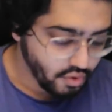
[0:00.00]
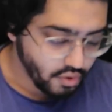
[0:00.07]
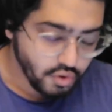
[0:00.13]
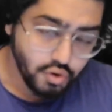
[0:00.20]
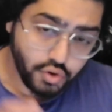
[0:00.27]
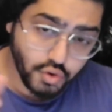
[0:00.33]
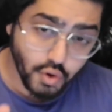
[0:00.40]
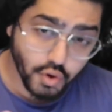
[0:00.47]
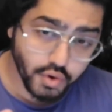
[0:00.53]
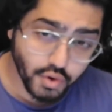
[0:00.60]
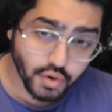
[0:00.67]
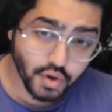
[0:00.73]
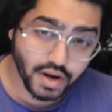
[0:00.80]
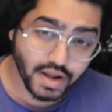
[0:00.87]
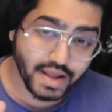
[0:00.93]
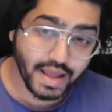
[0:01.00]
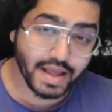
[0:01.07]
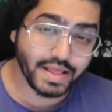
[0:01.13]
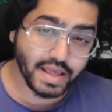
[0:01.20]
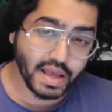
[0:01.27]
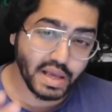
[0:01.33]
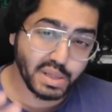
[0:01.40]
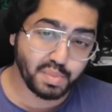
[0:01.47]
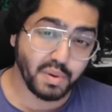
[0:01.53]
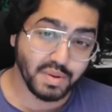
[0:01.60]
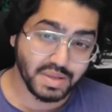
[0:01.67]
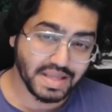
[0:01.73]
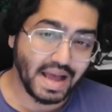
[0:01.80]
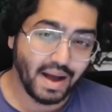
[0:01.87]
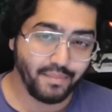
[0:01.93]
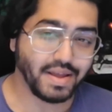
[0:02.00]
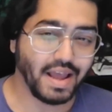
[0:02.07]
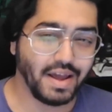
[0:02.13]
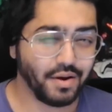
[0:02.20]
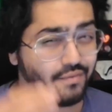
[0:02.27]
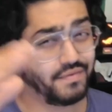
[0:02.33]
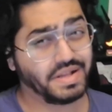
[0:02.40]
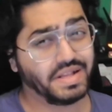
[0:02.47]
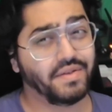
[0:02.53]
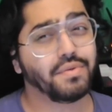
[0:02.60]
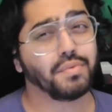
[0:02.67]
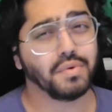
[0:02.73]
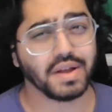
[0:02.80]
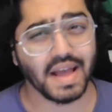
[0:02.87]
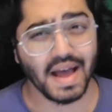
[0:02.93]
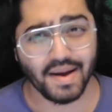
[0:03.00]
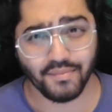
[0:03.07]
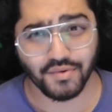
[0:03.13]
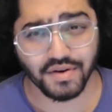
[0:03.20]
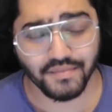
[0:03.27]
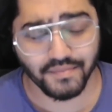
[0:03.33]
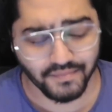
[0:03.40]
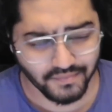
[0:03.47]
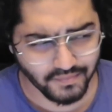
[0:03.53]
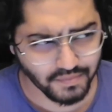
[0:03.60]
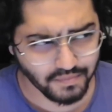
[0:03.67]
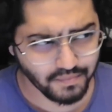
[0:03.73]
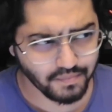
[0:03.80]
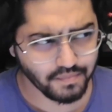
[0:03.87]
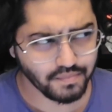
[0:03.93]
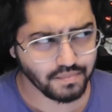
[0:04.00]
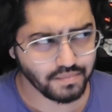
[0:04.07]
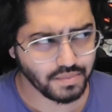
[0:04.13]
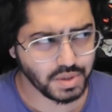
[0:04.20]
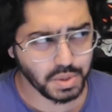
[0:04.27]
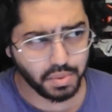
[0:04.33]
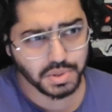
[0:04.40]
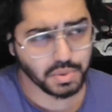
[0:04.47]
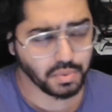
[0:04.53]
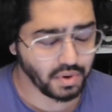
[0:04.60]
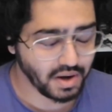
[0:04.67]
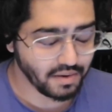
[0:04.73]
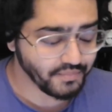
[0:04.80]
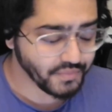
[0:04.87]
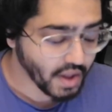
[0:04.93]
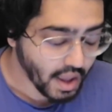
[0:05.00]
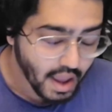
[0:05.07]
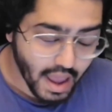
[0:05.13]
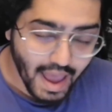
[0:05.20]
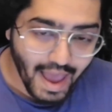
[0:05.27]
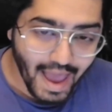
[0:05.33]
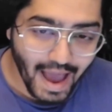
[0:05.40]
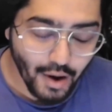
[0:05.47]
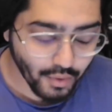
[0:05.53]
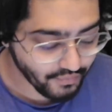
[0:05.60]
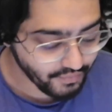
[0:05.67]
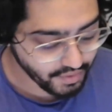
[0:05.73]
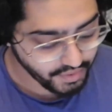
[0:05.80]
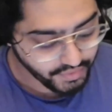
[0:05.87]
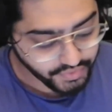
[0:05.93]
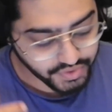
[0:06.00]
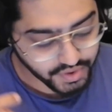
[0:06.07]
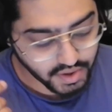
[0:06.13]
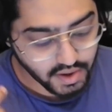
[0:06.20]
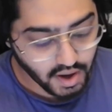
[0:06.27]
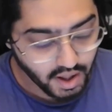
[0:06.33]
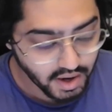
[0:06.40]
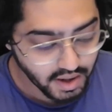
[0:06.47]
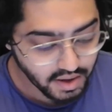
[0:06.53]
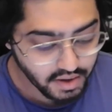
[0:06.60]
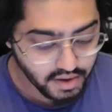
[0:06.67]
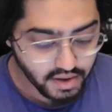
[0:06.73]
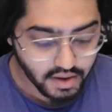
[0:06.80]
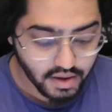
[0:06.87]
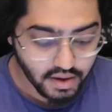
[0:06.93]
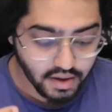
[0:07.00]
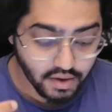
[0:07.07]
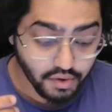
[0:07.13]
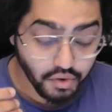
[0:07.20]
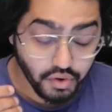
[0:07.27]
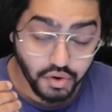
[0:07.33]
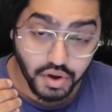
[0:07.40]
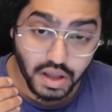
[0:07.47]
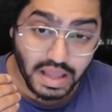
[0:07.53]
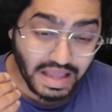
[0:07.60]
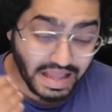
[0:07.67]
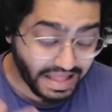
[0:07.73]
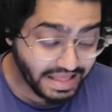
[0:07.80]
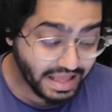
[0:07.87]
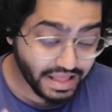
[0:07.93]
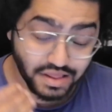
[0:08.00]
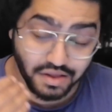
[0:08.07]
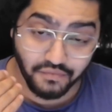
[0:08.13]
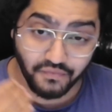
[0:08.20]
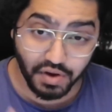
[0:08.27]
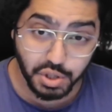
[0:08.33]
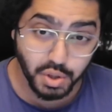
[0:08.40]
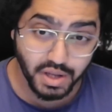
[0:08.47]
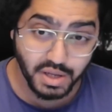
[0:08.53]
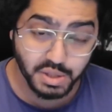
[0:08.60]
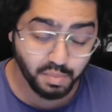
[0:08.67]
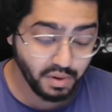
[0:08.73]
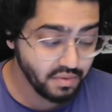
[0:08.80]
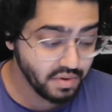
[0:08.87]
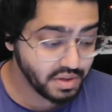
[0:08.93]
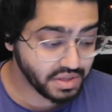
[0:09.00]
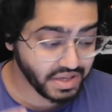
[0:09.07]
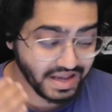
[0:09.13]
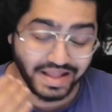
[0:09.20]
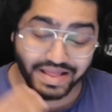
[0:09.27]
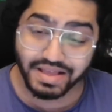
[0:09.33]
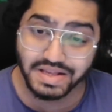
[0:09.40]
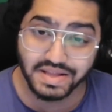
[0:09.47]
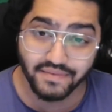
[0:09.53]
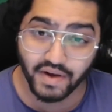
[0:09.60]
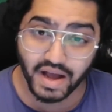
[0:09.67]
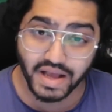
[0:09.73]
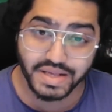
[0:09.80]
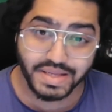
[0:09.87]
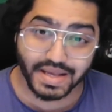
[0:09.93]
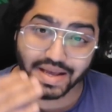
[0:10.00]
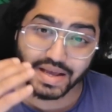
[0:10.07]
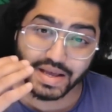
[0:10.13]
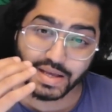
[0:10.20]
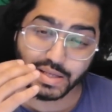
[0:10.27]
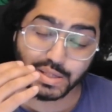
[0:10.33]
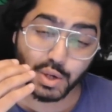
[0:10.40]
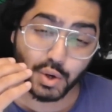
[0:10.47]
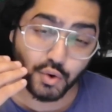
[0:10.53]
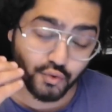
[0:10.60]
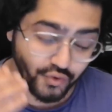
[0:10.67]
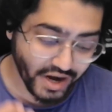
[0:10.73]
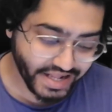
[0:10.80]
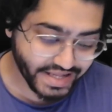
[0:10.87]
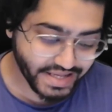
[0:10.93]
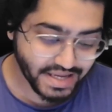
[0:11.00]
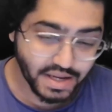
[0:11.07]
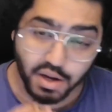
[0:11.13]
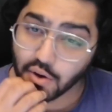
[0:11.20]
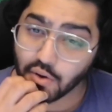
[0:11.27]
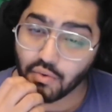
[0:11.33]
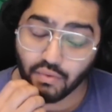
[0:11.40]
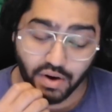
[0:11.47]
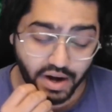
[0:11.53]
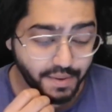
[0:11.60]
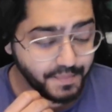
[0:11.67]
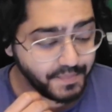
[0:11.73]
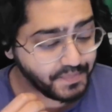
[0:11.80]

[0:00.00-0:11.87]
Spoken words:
You're not going to get the experience that I'm getting, obviously, through a camera to a screen. However, the color in the visual experience in this device is great, right?